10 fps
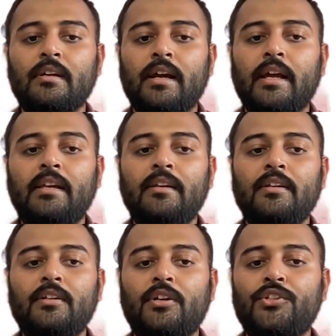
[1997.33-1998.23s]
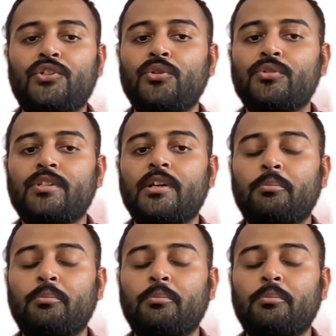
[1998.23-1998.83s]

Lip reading: and you can choose the